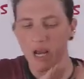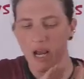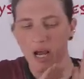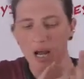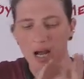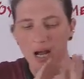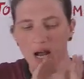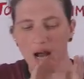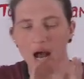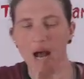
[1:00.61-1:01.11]

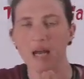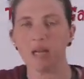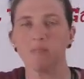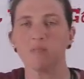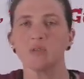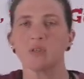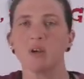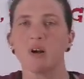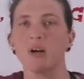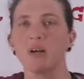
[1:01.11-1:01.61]
I am
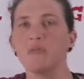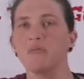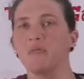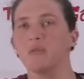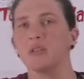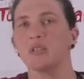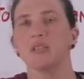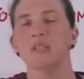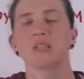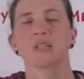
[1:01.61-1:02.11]
sorry
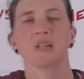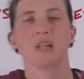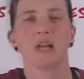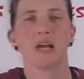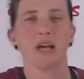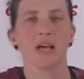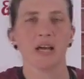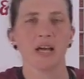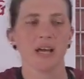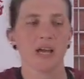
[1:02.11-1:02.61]
for the
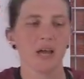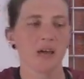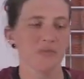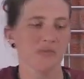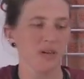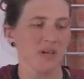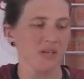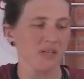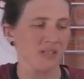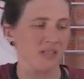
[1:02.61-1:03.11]
delay.
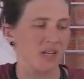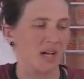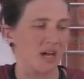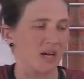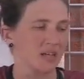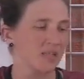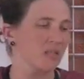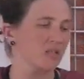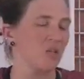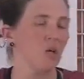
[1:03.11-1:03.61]
Things kind
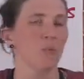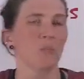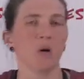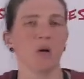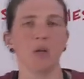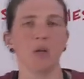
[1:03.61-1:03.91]
of snowballed